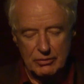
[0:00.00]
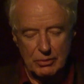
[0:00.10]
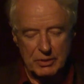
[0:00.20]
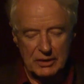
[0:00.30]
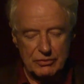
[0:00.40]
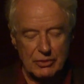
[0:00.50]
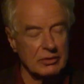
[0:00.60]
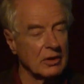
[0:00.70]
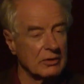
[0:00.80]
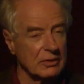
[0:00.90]
room after
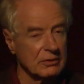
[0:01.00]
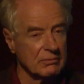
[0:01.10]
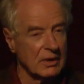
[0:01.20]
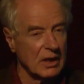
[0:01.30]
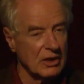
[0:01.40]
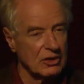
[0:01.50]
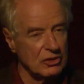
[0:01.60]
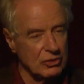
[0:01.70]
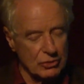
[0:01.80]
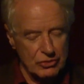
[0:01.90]
another,
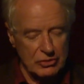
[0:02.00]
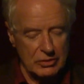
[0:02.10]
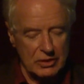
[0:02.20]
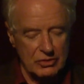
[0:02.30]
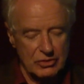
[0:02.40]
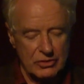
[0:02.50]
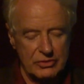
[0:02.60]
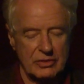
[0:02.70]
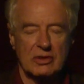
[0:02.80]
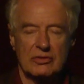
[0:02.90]
usually
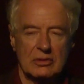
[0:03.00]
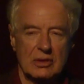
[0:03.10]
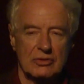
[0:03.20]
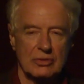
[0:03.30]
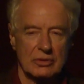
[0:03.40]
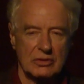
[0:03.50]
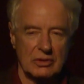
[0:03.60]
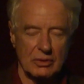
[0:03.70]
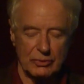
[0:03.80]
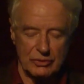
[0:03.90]
just as lunch or
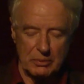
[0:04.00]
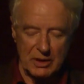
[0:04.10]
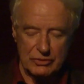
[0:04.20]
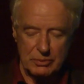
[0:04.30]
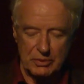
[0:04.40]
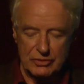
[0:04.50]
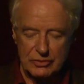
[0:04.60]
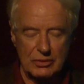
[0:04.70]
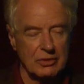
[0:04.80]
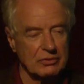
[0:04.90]
dinner was about to be
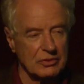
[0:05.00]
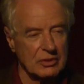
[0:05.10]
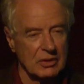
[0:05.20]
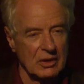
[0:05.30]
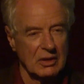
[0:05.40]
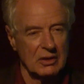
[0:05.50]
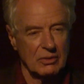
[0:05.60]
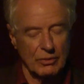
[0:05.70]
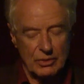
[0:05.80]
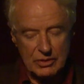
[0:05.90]
served.
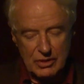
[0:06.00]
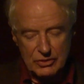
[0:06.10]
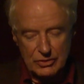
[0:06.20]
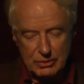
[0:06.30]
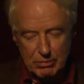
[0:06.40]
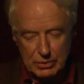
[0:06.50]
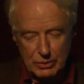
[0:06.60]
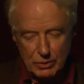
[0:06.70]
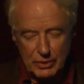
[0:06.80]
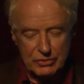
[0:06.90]
The organizer
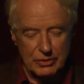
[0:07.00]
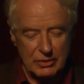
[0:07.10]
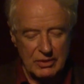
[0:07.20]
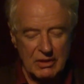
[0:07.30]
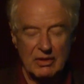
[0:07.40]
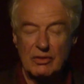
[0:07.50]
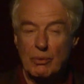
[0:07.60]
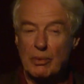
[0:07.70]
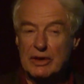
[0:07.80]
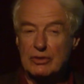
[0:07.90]
blew a whistle, the
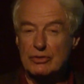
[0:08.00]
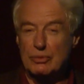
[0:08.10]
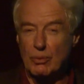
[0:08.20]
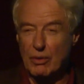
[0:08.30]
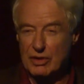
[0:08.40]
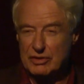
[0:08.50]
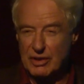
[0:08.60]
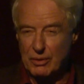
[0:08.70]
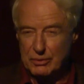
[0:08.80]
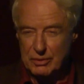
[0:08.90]
waiters walked
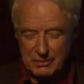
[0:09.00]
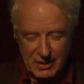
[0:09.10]
out.